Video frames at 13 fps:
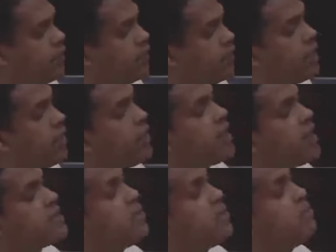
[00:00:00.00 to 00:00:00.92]
with giving
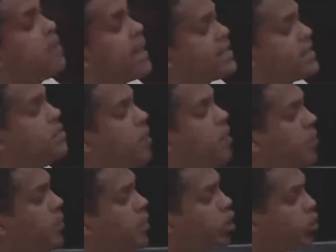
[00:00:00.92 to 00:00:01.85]
us the maximum
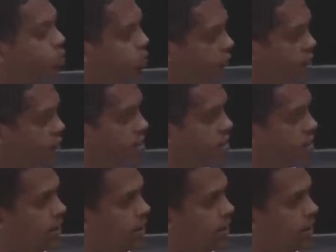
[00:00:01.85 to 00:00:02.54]
amount of tourists.